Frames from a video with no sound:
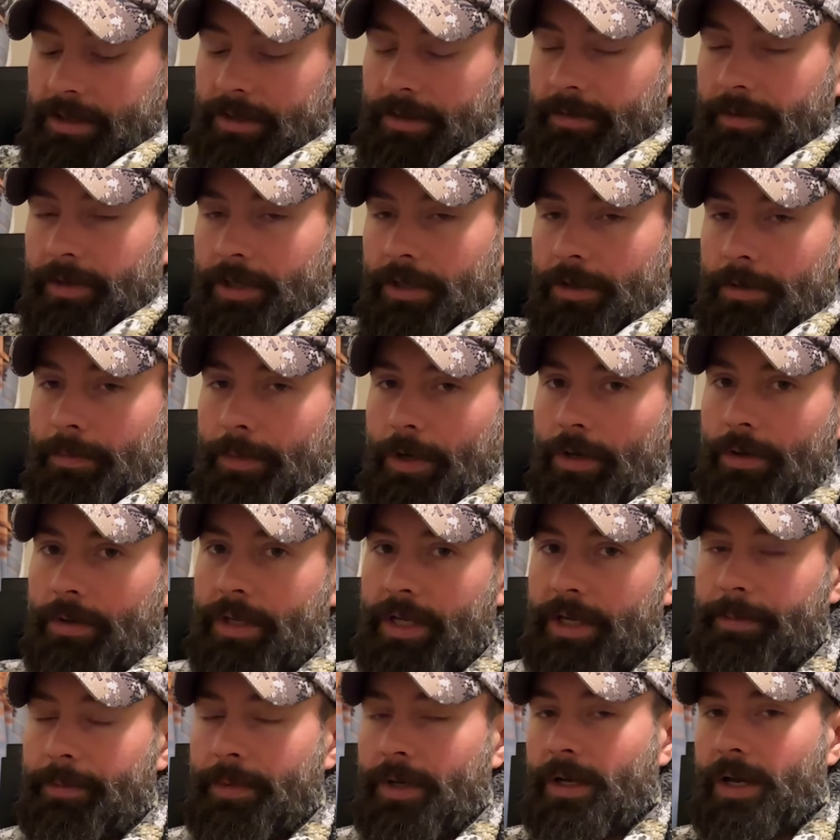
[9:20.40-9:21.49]
a little
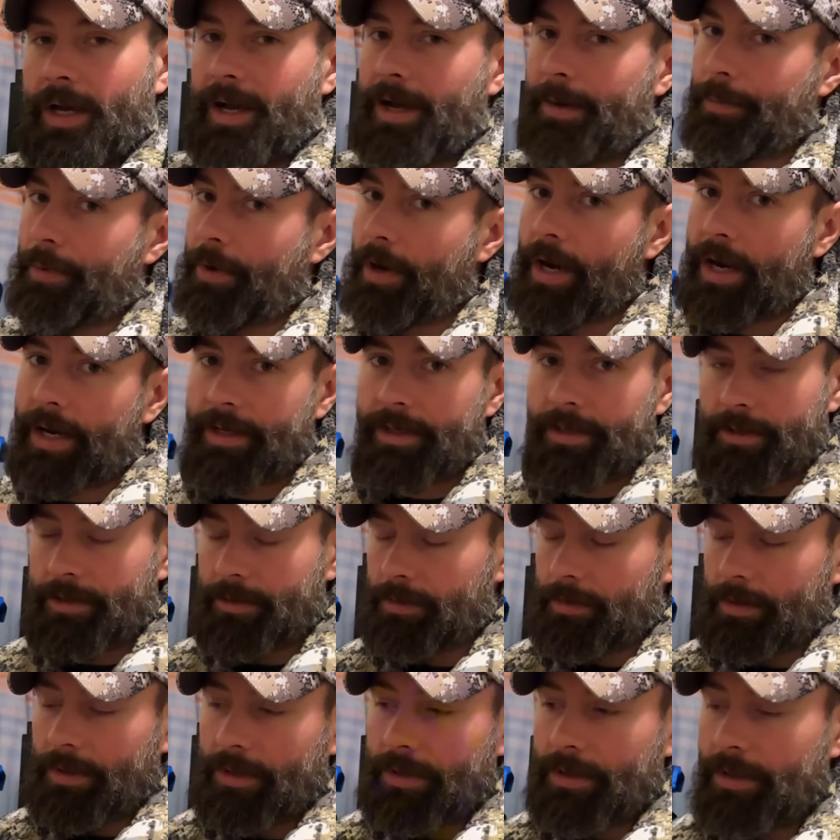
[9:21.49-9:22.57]
bulky, but I practiced
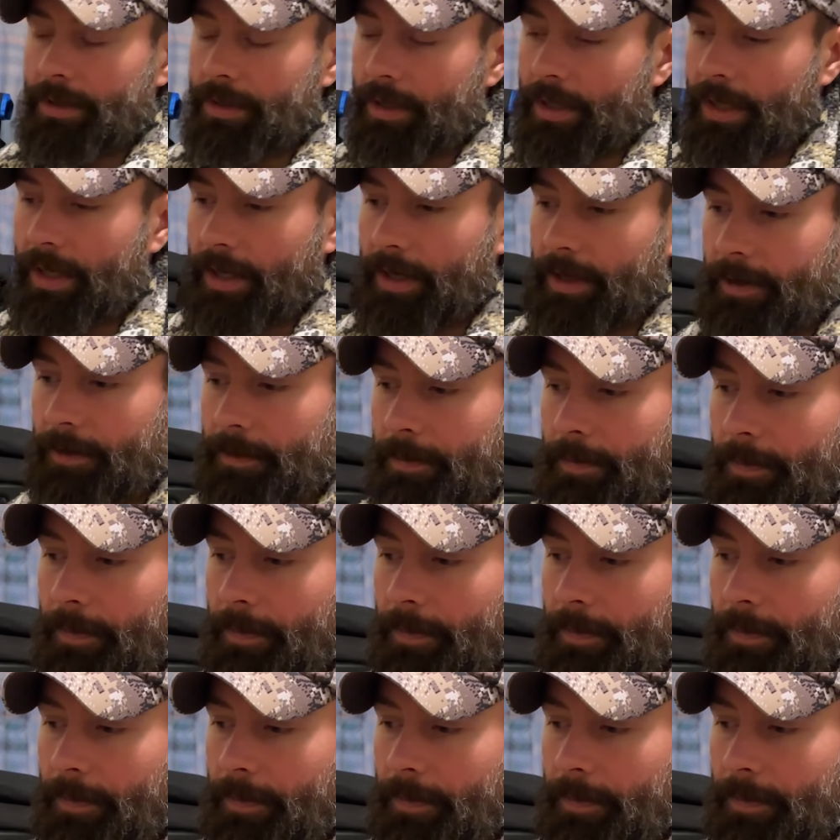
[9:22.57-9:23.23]
with it and